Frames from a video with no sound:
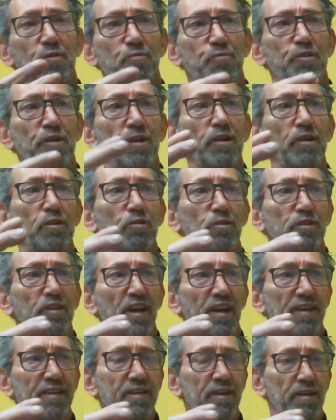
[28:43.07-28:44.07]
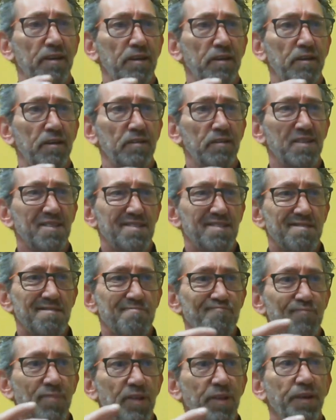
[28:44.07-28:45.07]
really looked like
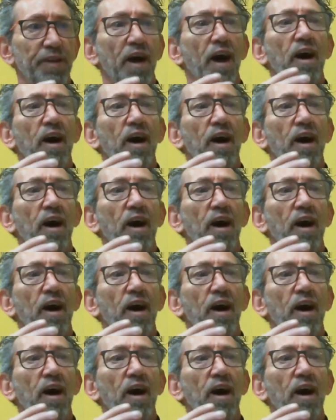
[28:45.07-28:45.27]
an